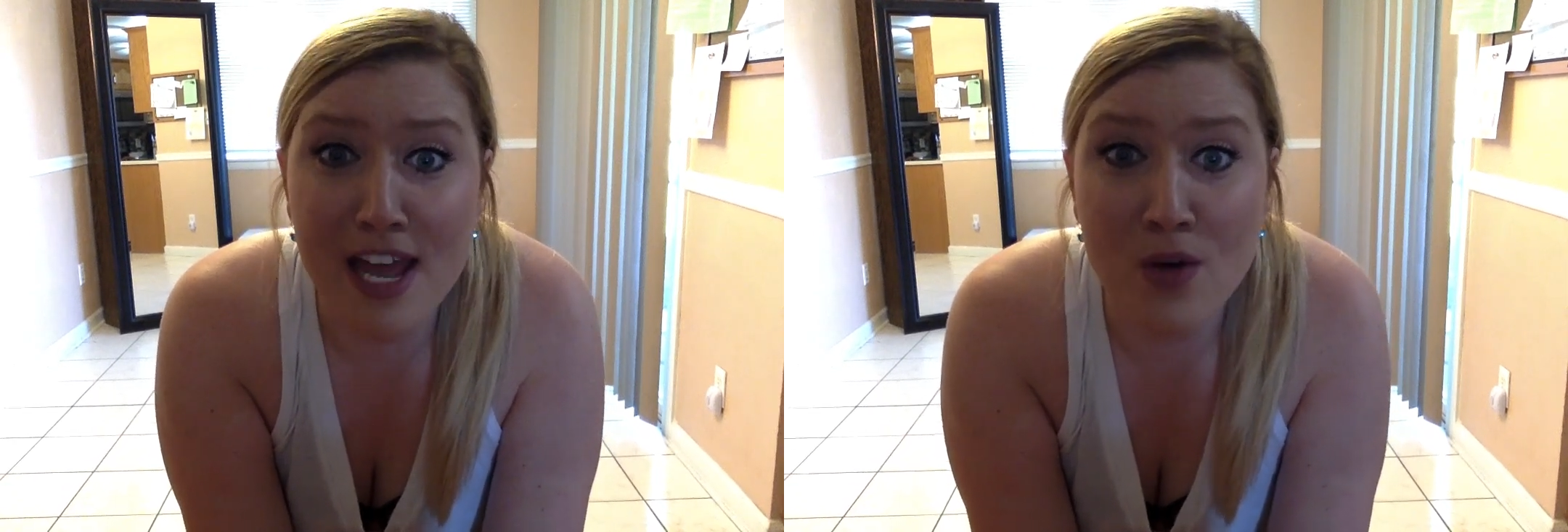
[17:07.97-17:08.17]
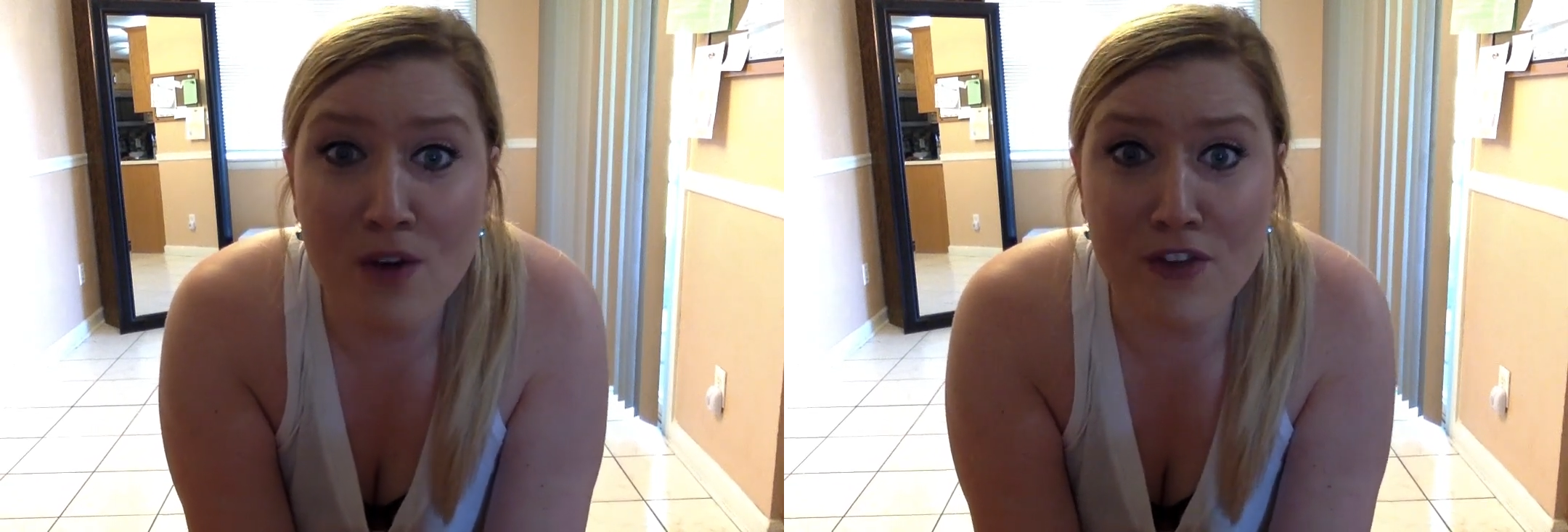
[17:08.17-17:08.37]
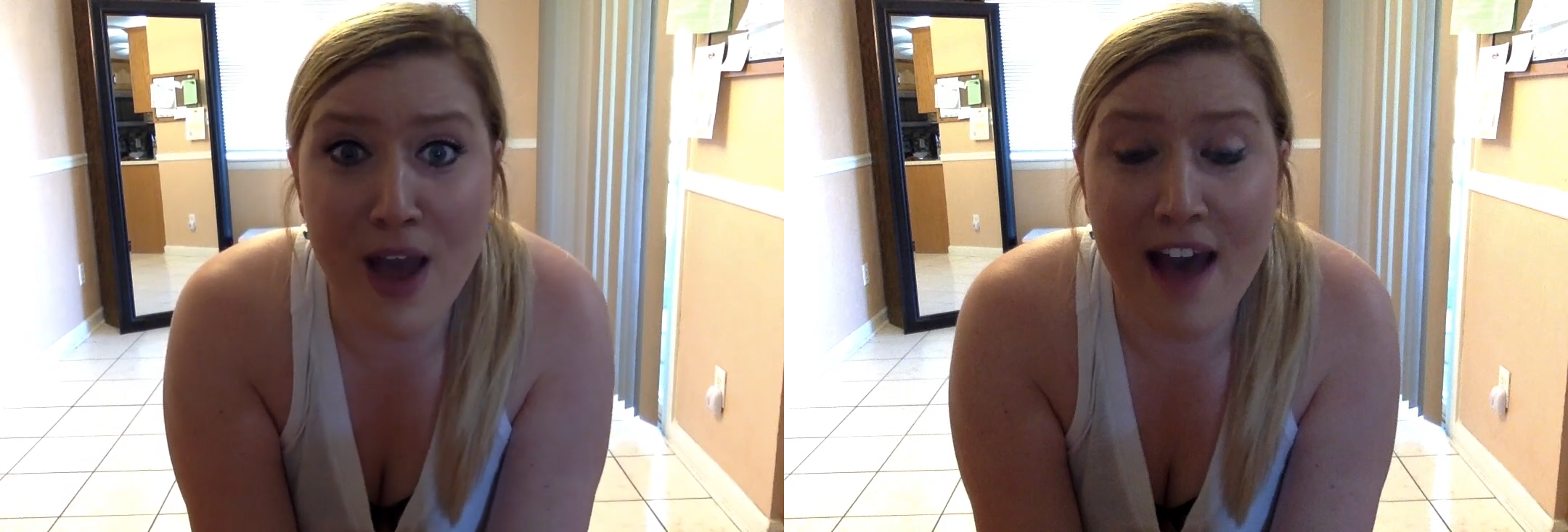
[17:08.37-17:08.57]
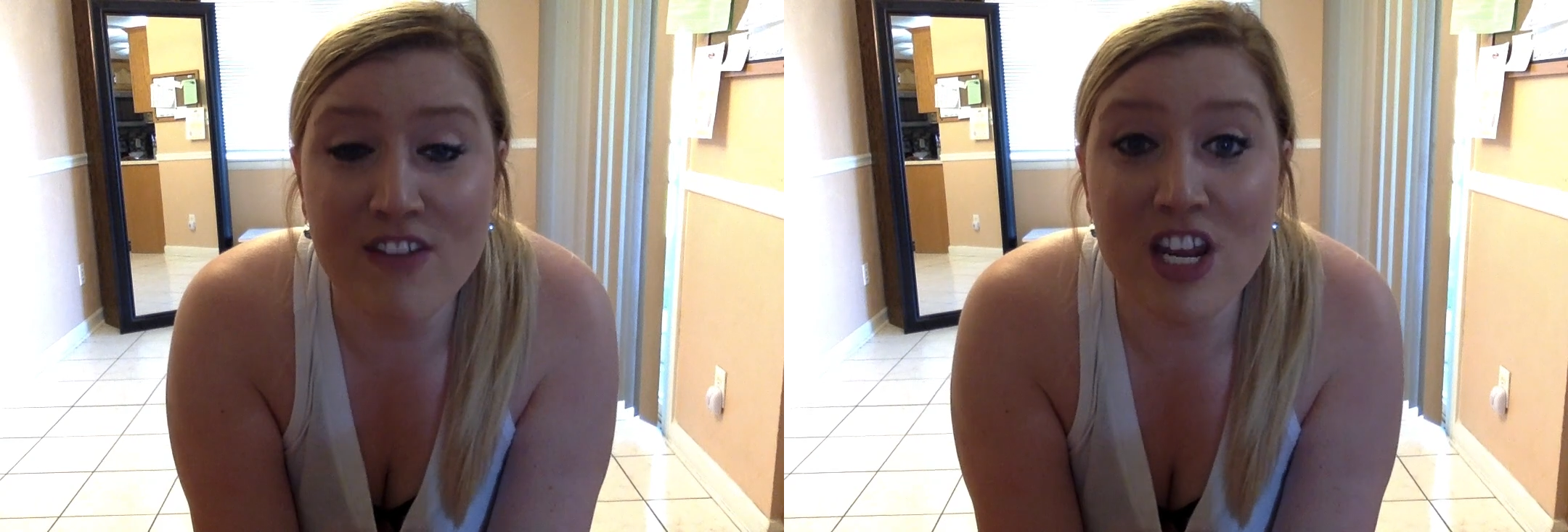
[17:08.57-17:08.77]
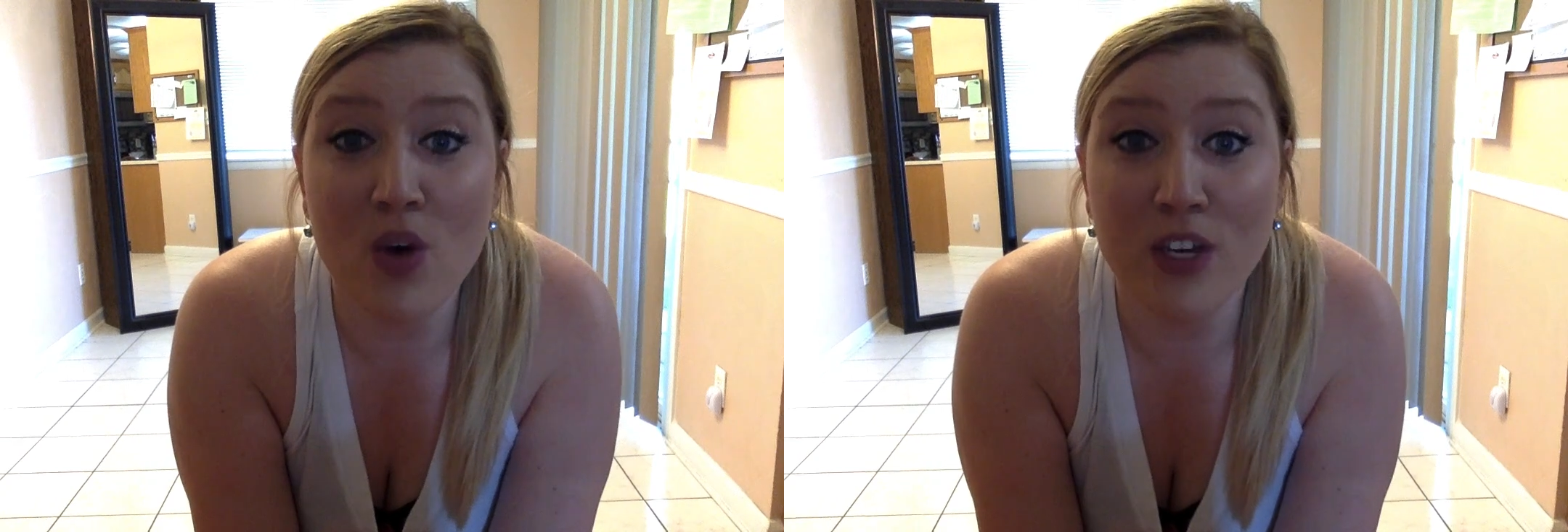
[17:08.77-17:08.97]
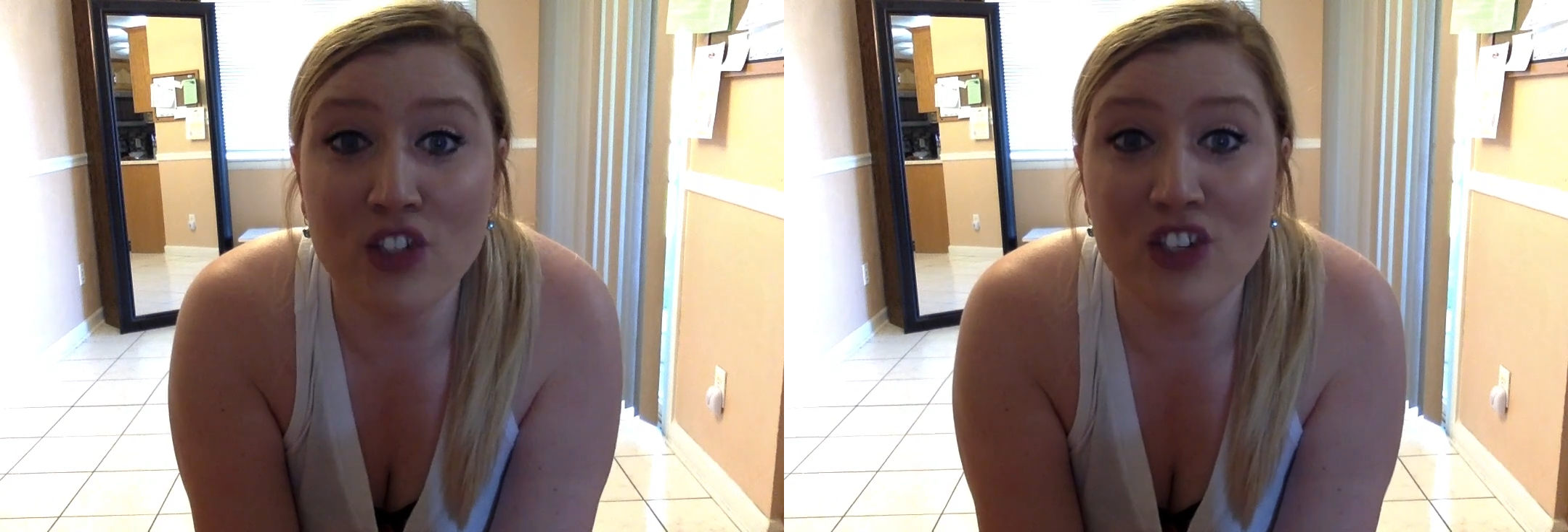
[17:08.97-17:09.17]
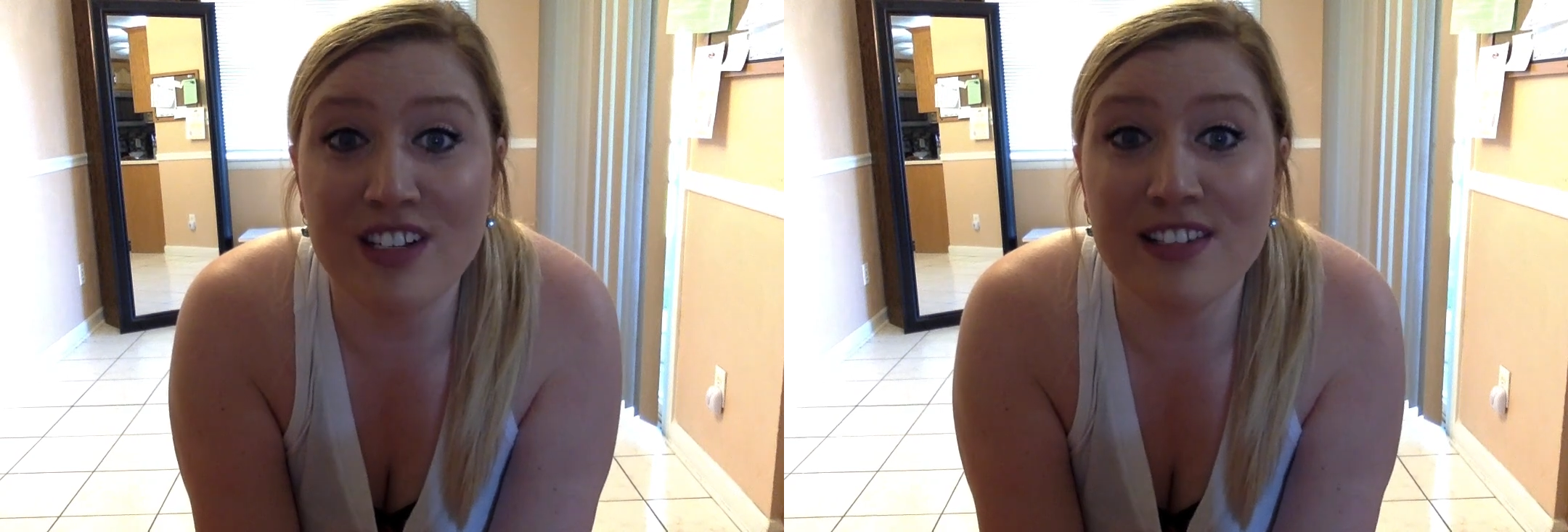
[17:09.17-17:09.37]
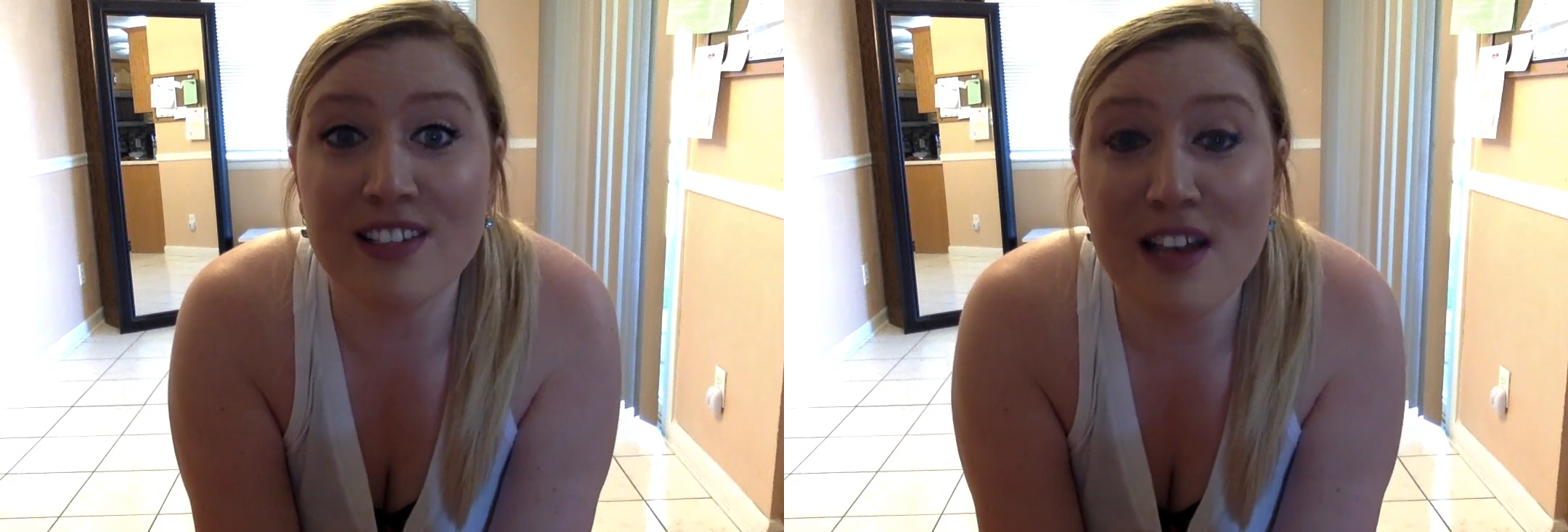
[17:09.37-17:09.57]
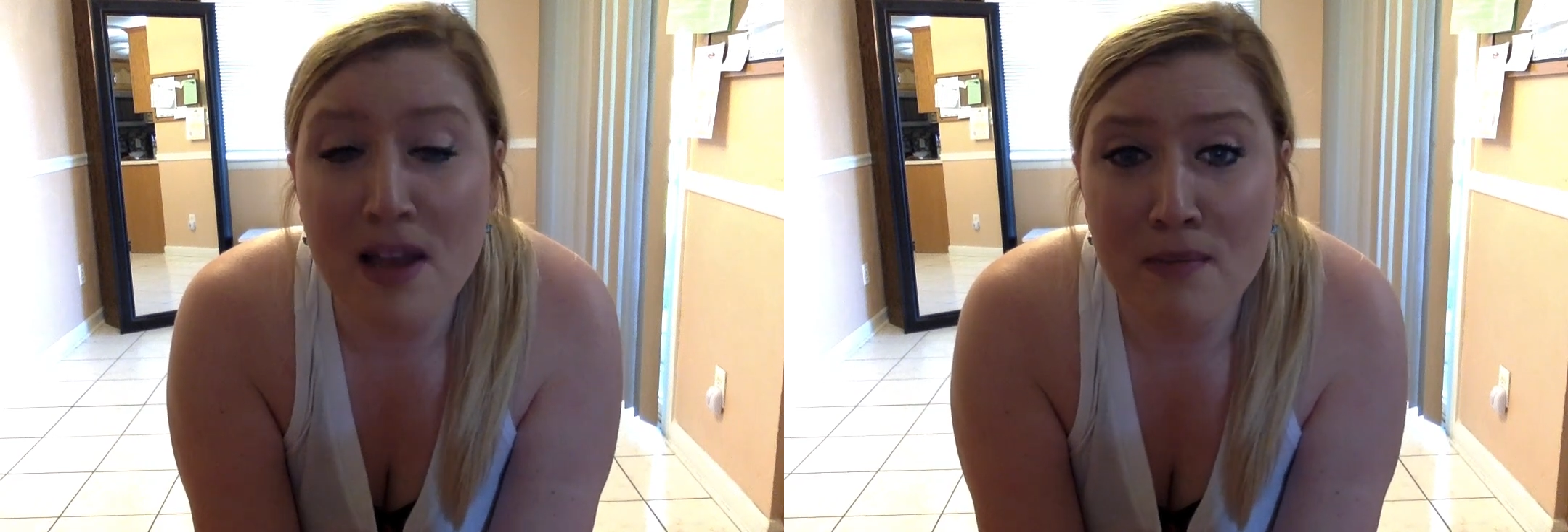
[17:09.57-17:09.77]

and if you have any questions,